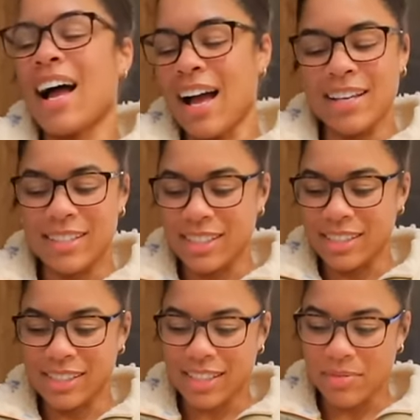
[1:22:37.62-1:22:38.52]
I
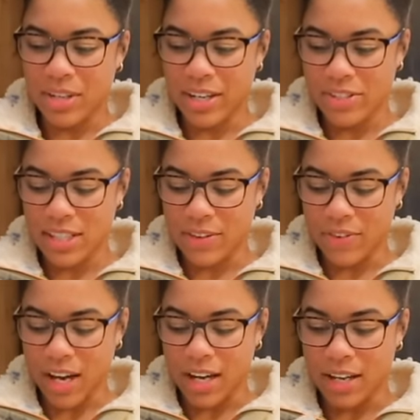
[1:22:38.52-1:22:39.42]
just I'm trying to see if
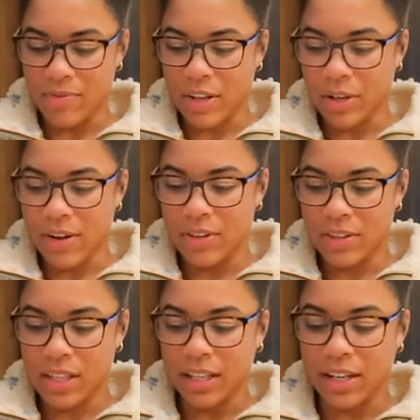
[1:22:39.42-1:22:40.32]
I I don't have
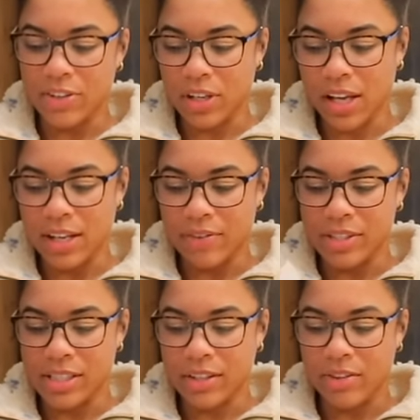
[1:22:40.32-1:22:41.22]
anything like underlined
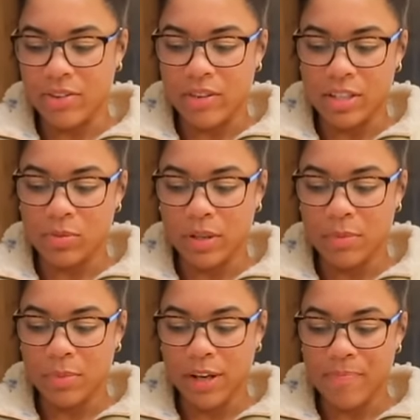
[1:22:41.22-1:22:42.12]
obviously in this
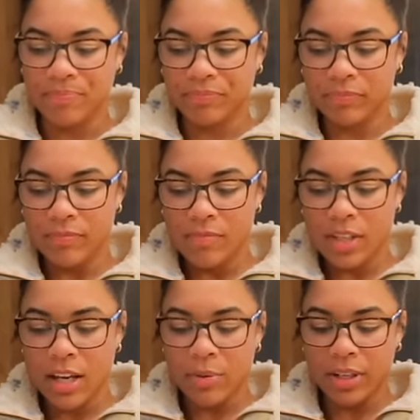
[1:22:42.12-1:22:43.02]
one, but
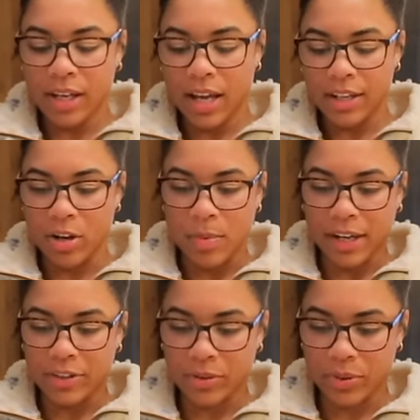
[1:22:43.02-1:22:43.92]
I want to kind of go
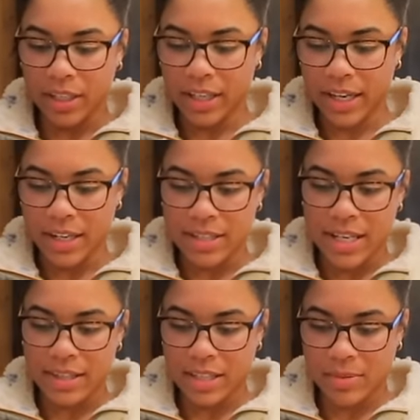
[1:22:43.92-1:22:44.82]
back through and like
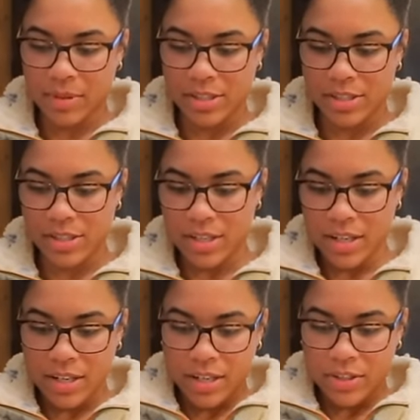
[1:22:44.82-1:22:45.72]
annotate them because
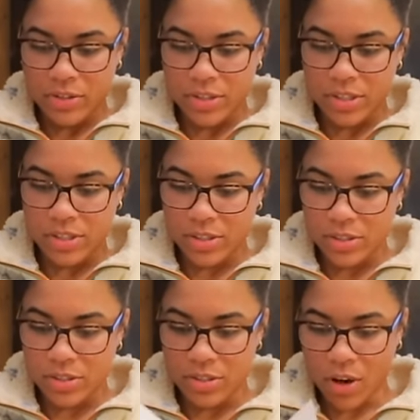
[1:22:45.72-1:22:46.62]
they're just
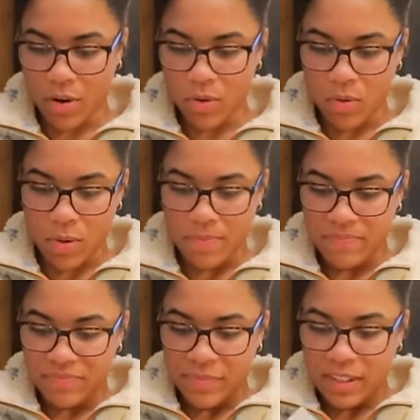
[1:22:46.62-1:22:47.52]
so
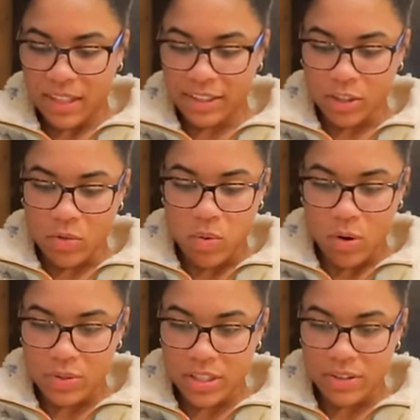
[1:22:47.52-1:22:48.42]
like the
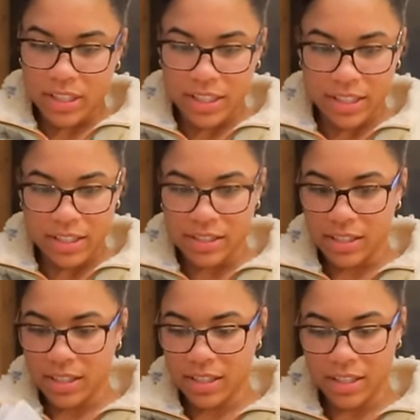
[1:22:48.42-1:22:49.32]
quotes in
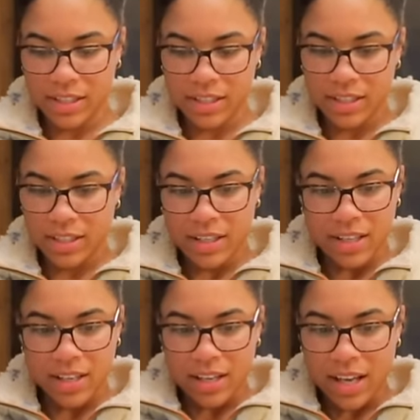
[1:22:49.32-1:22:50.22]
these.
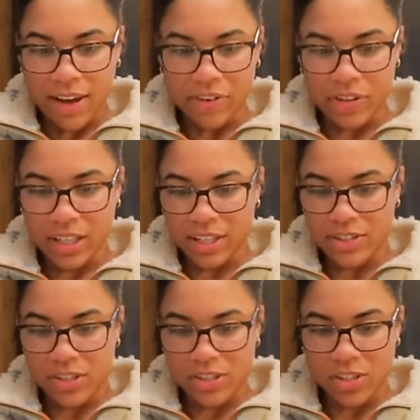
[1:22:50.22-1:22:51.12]
Everything
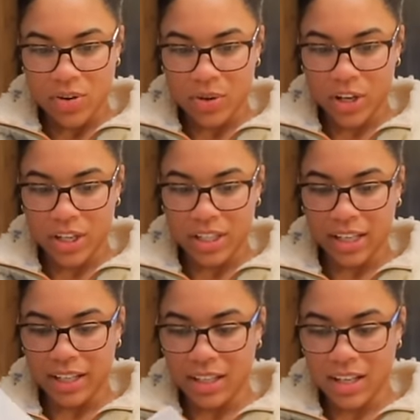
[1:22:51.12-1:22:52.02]
is just so good.
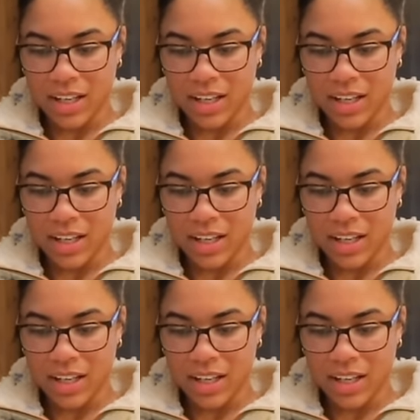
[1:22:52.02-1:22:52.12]
Like,